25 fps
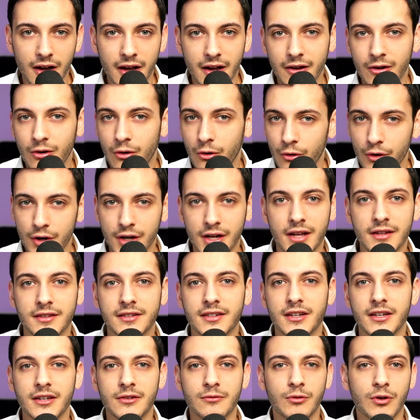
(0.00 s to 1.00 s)

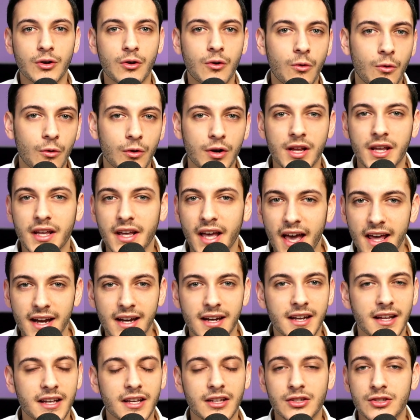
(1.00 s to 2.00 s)
oriented, recording,
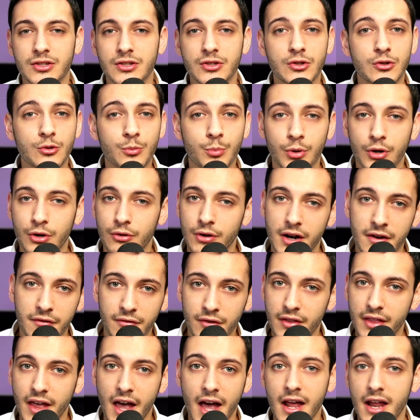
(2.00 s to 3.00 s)
editing. It's super great for
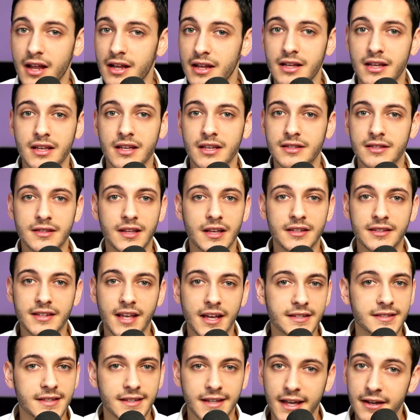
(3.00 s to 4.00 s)
that. It
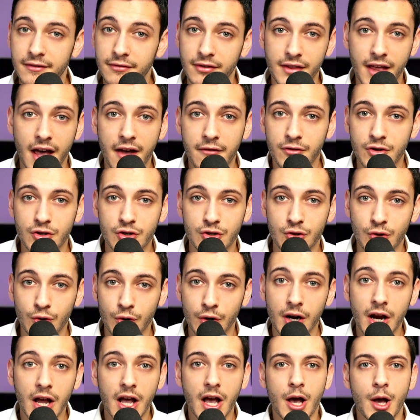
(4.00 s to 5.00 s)
takes the cake for that for
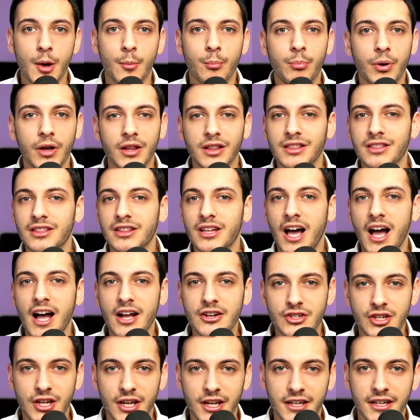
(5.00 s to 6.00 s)
sure. But
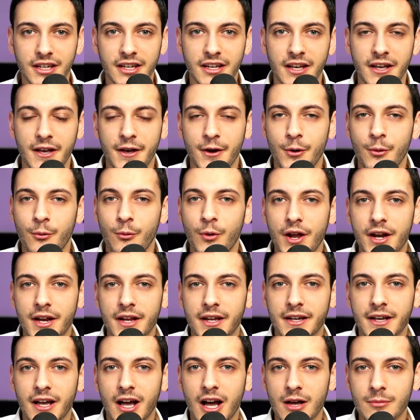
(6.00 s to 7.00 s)
Logic, when
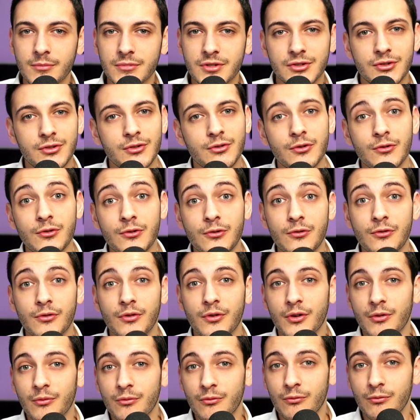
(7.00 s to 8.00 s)
it comes to
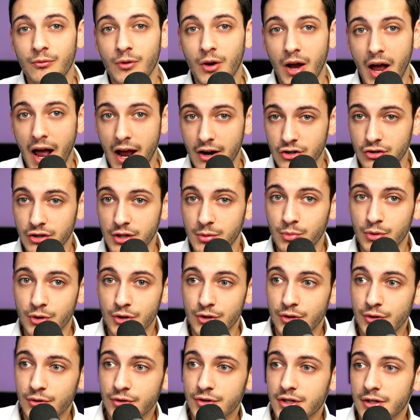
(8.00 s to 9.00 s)
actually
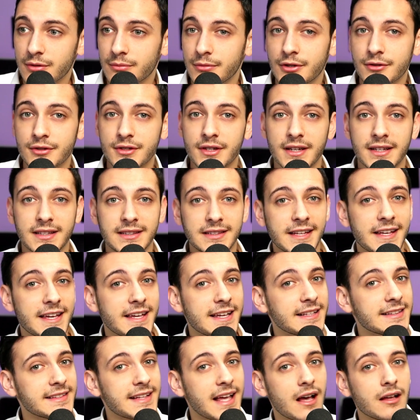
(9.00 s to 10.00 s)
producing music,
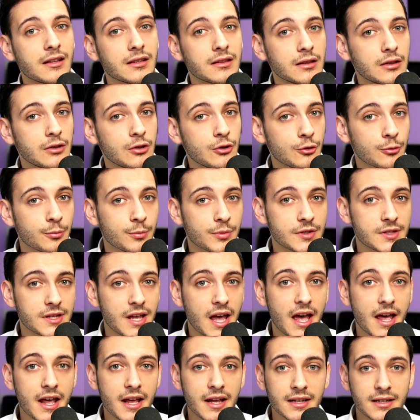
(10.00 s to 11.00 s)
laying down loops
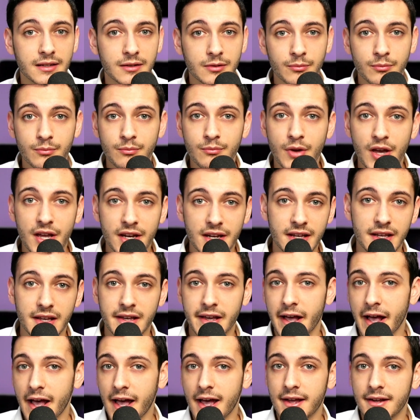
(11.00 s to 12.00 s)
and
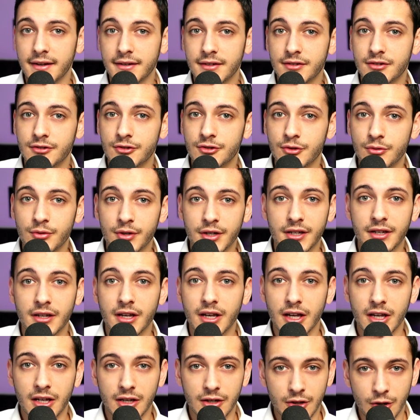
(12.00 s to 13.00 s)
MIDI and doing,
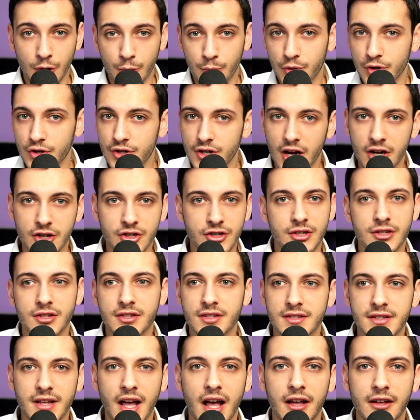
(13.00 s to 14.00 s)
production
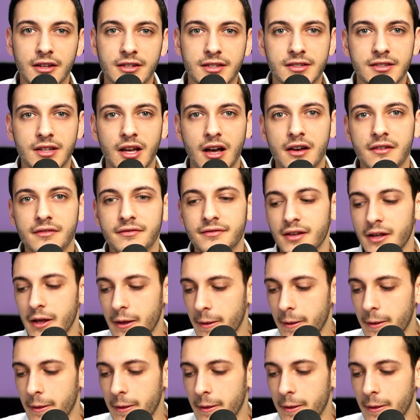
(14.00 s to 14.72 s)
style stuff,